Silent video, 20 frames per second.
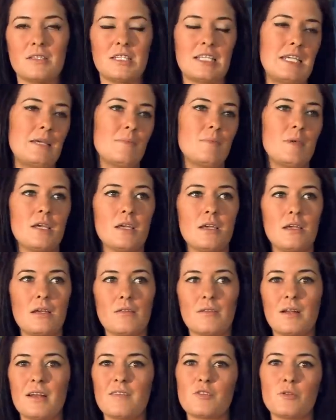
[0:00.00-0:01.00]
DP,
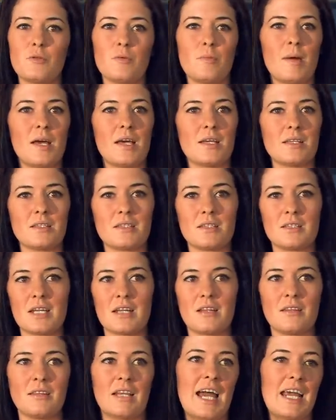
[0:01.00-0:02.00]
you don't have to be the best
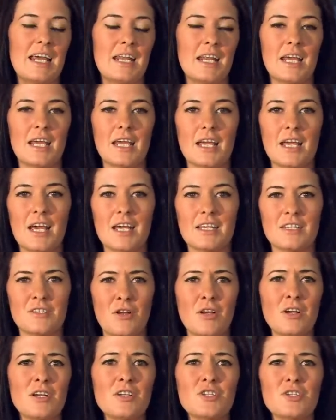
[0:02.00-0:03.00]
at lighting. As
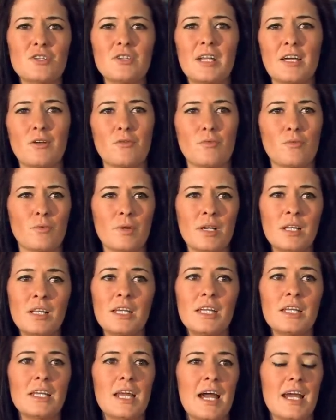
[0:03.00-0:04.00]
long as you're like
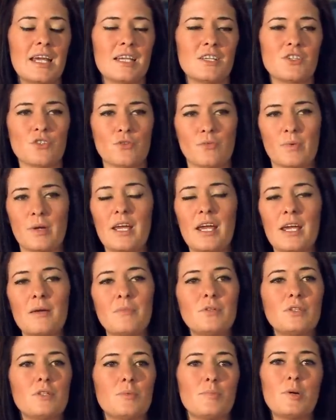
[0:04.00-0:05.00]
really nice, you're
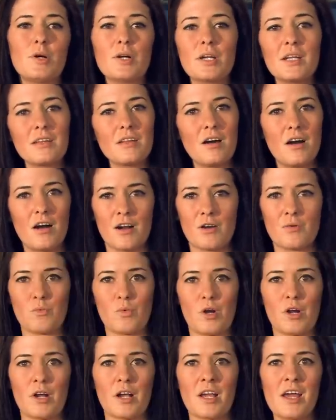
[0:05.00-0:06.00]
able to put in the hard
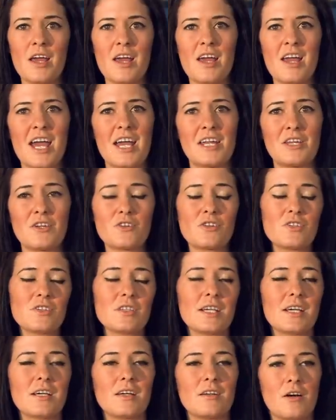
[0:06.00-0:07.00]
work, and you're just
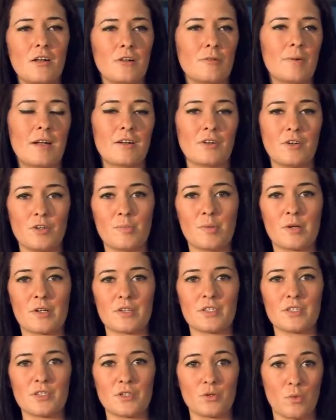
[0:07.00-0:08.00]
like an all around good
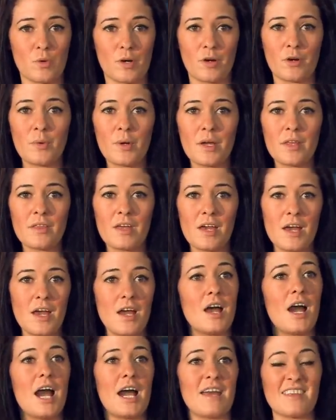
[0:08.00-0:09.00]
person to work with,
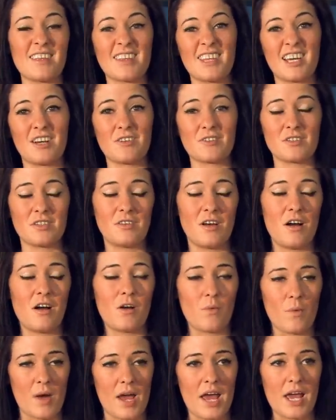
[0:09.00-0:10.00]
I think that goes a
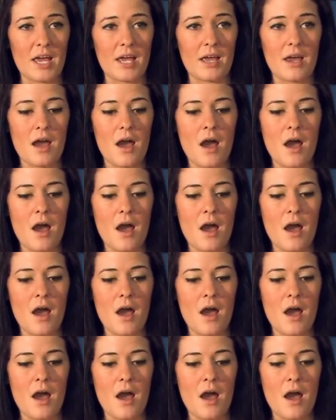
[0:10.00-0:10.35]
long way.